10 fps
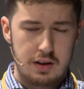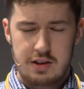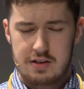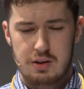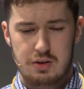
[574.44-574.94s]

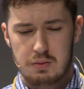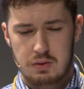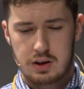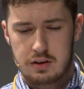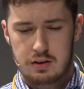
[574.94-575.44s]
It sounds
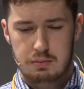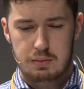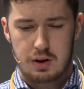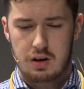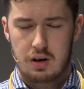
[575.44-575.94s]
obvious,
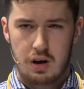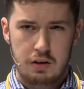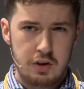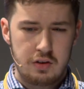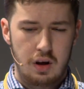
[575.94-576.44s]
but
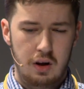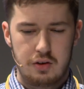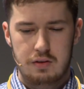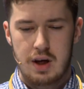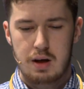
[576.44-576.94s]
I've used a
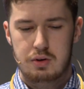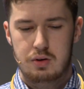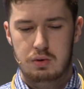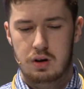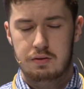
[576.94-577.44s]
lot of
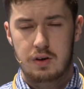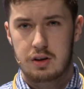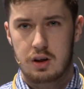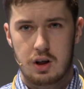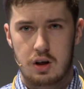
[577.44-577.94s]
apps where I
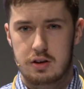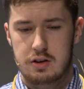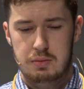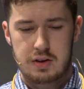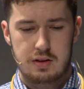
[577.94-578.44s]
find I can't
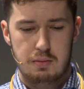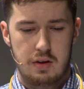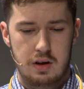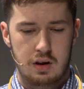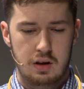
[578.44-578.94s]
dismiss
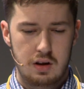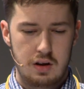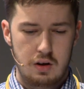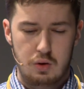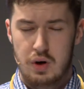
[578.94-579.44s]
something
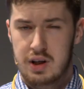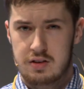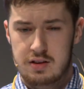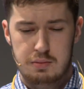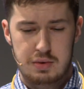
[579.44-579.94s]
or
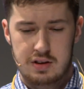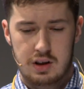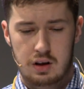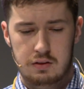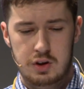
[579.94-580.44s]
exit a
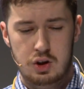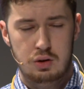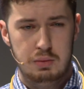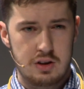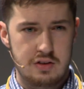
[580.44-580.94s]
particular
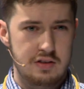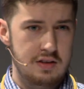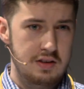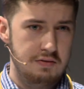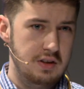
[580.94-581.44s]
view because it's a
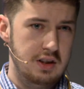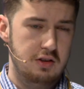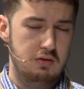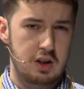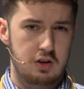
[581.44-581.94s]
different
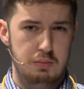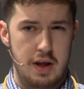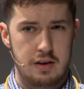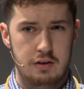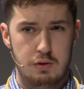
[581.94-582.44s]
interaction
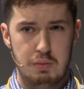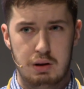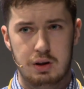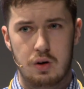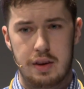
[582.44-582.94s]
method from
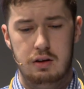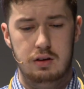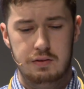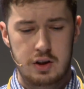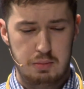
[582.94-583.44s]
how I got there in
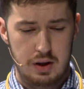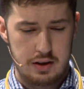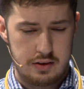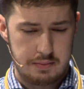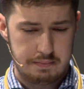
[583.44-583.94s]
the first
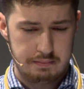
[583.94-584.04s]
place.